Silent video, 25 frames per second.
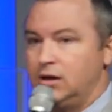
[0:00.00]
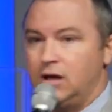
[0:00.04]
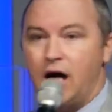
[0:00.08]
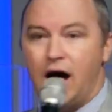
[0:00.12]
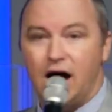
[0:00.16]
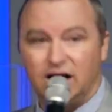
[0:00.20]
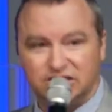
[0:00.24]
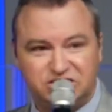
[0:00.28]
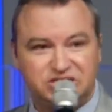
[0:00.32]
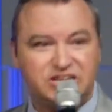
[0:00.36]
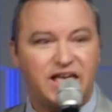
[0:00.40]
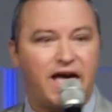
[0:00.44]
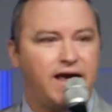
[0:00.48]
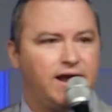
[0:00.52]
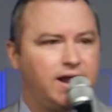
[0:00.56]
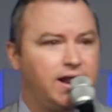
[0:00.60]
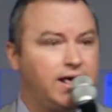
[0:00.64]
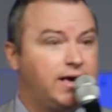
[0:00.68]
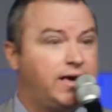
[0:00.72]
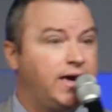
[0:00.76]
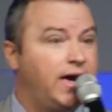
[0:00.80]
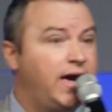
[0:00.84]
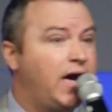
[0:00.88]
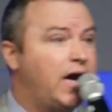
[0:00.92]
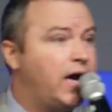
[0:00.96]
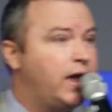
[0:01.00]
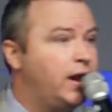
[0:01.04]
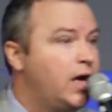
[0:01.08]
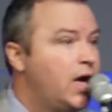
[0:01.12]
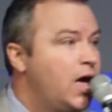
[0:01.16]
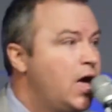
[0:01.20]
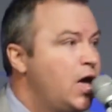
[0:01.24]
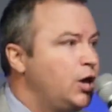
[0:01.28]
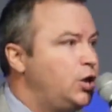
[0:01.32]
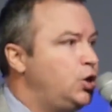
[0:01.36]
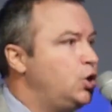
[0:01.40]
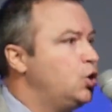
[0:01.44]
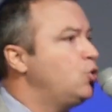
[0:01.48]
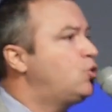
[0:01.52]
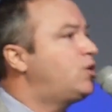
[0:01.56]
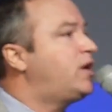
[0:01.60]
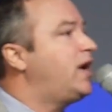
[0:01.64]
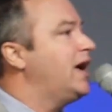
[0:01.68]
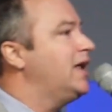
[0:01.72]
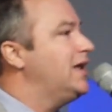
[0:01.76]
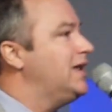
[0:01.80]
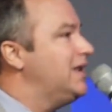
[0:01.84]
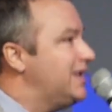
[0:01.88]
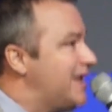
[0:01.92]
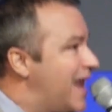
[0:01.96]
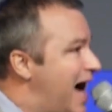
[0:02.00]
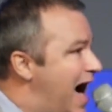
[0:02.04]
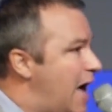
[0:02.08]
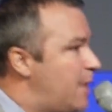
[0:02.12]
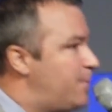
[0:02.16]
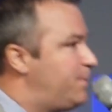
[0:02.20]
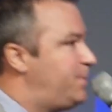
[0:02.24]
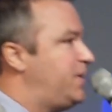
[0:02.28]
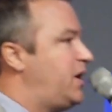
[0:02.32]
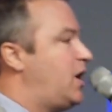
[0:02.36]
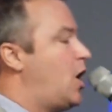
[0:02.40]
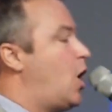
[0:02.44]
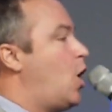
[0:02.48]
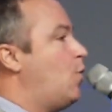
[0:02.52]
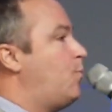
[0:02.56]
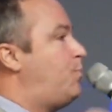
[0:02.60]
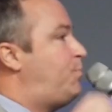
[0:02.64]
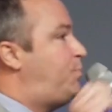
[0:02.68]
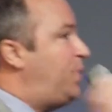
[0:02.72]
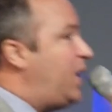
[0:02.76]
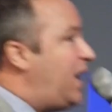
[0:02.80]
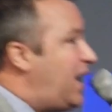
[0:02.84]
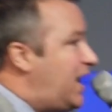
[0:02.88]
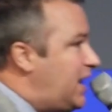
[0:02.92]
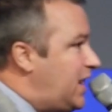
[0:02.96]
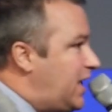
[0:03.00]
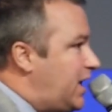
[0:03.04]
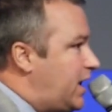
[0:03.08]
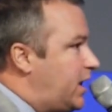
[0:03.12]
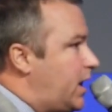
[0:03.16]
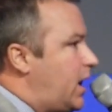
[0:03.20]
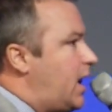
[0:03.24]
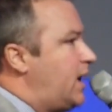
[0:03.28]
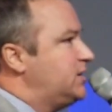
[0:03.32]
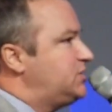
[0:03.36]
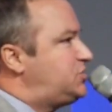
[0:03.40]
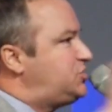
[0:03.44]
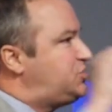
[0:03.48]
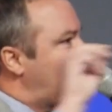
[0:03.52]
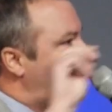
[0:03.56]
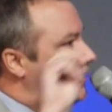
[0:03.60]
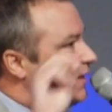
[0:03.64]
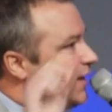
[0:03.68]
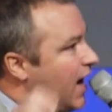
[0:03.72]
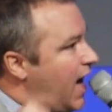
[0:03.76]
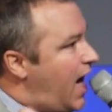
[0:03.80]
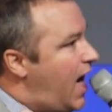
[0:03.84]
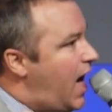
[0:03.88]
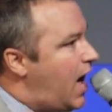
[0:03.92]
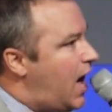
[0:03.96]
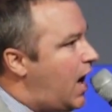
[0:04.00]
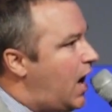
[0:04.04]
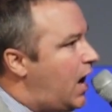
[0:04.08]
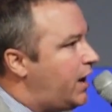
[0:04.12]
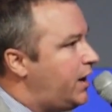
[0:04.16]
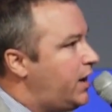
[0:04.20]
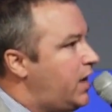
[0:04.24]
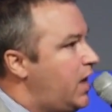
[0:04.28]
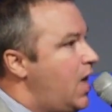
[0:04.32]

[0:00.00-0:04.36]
I'll say it again. You cannot be obedient unto God